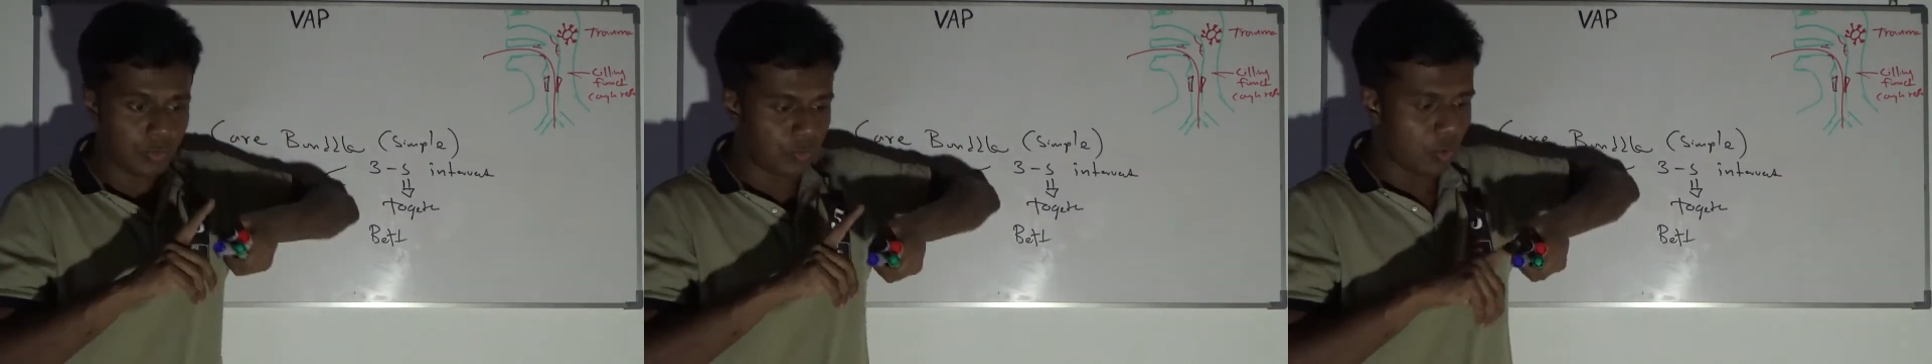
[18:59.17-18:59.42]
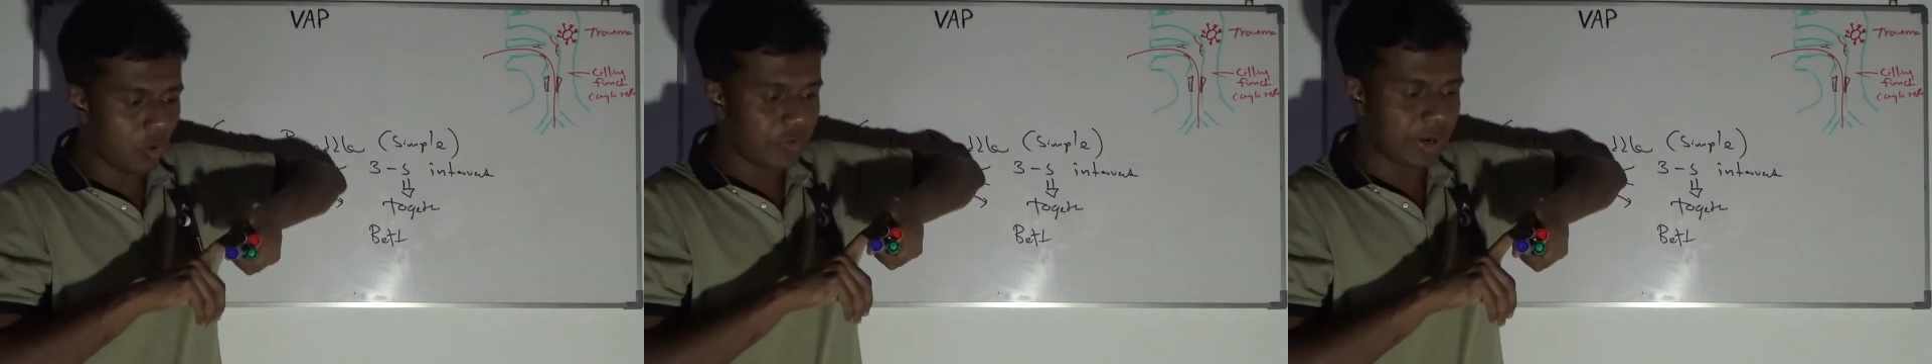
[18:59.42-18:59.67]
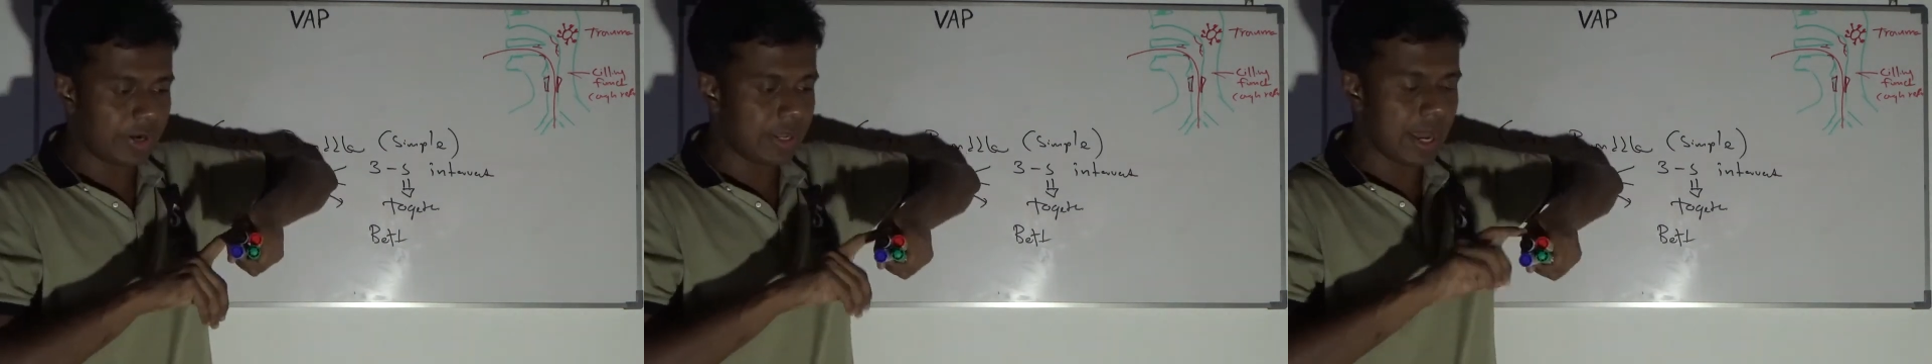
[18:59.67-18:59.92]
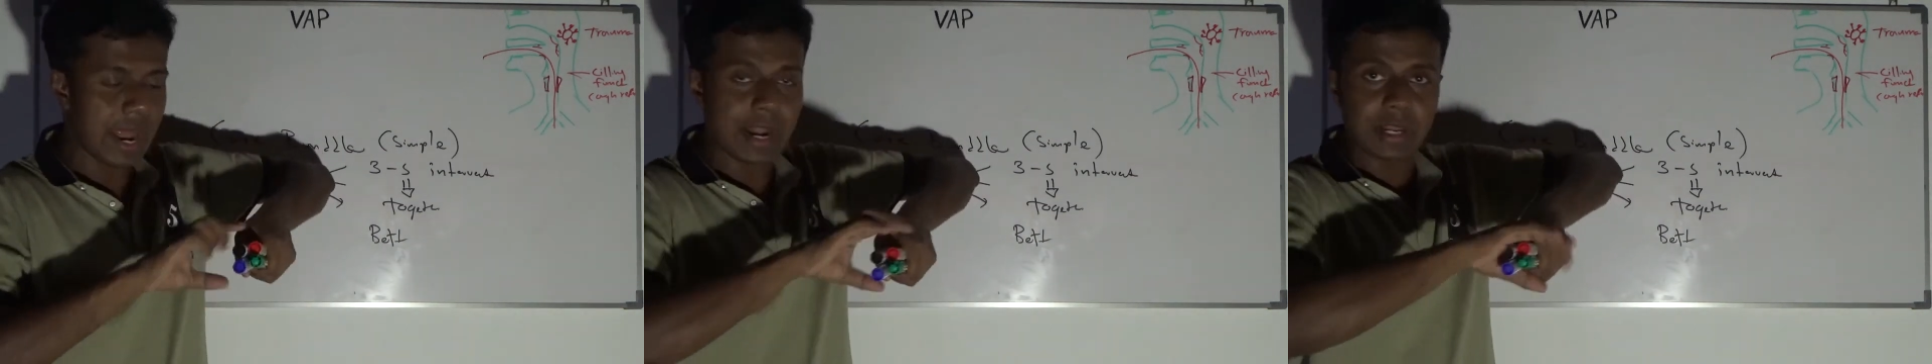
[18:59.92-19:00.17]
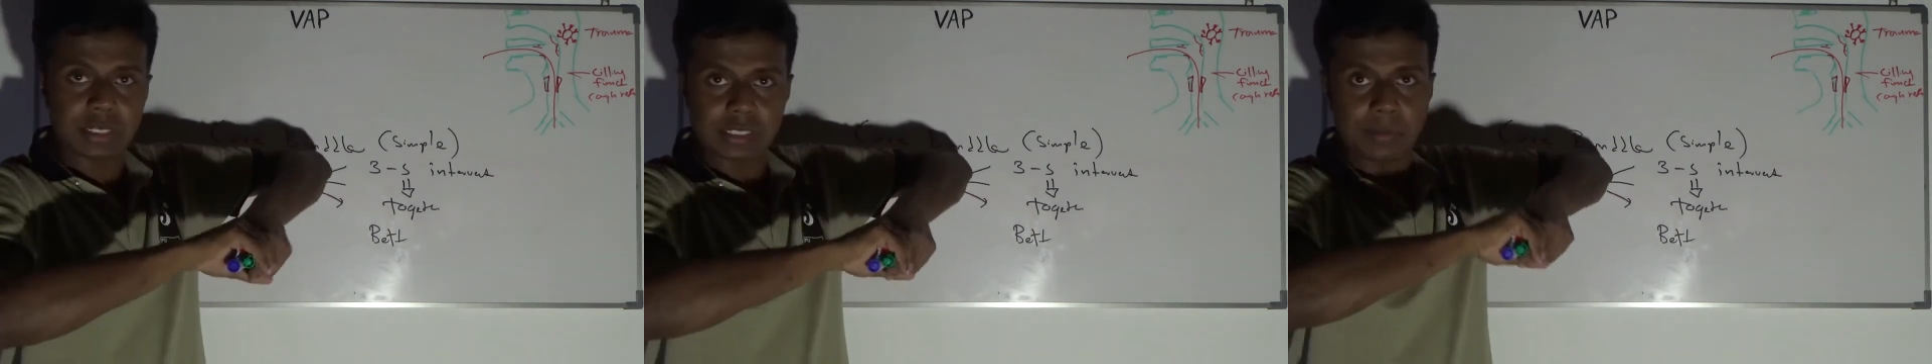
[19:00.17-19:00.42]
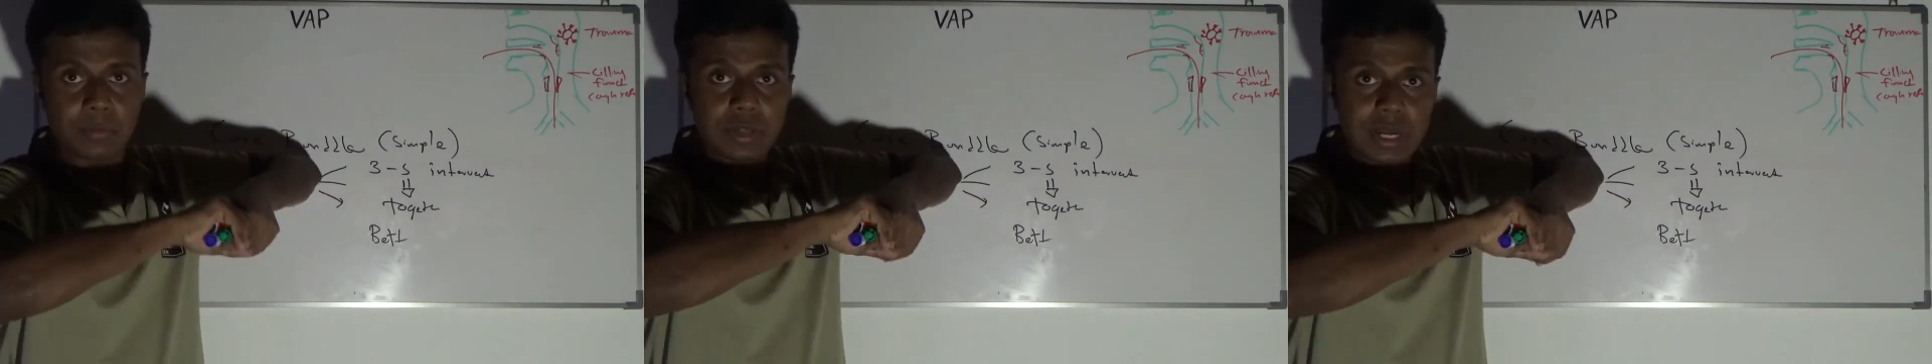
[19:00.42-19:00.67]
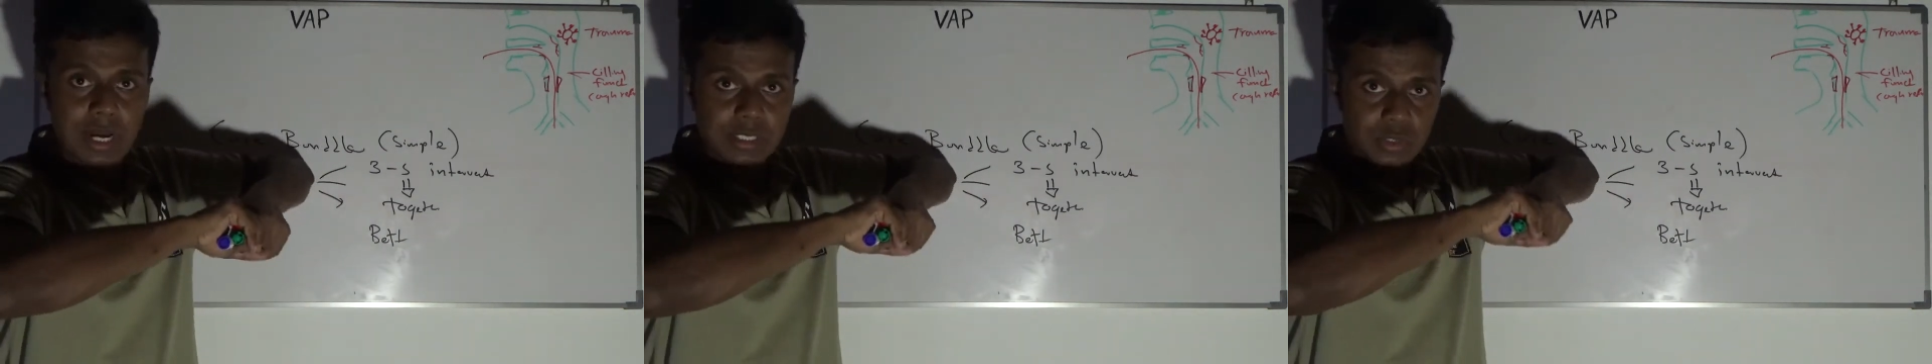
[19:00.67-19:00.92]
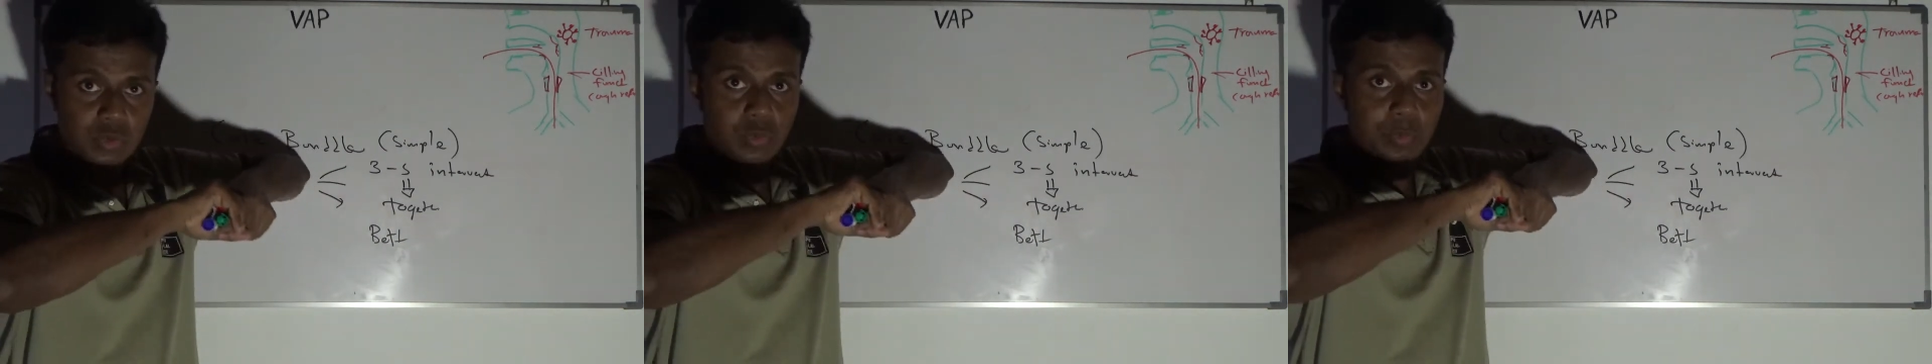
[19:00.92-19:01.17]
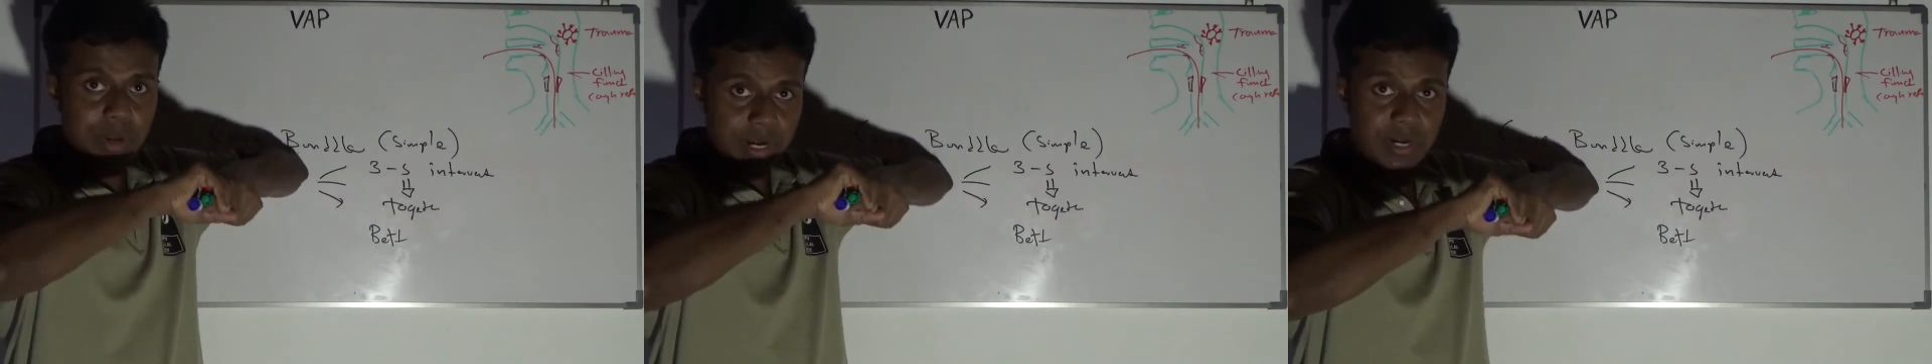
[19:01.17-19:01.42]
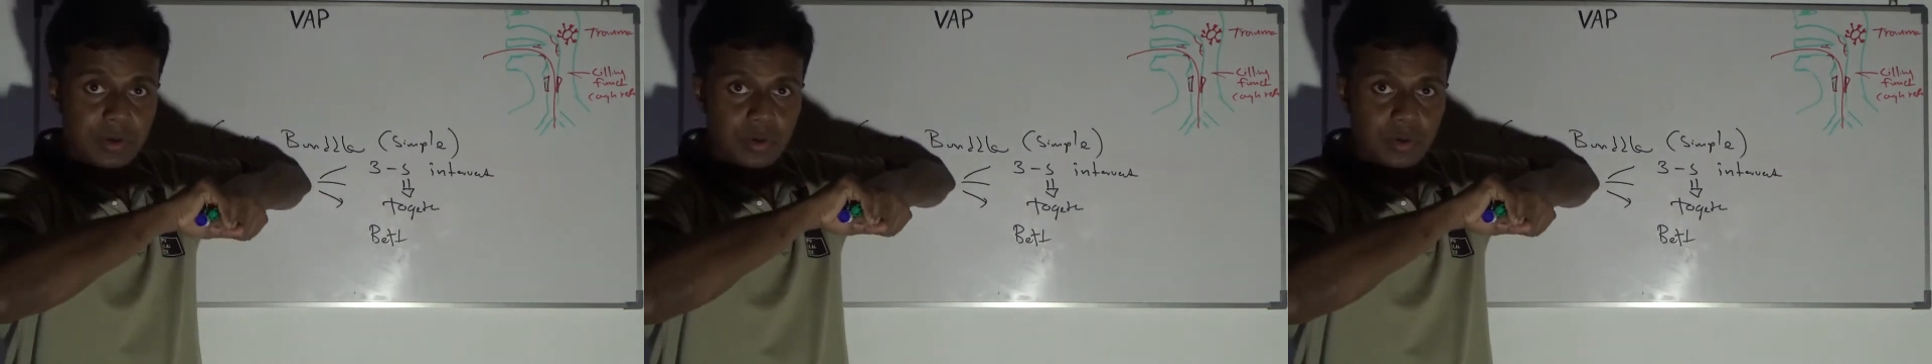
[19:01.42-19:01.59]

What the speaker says: 4 threads and somebody asks to break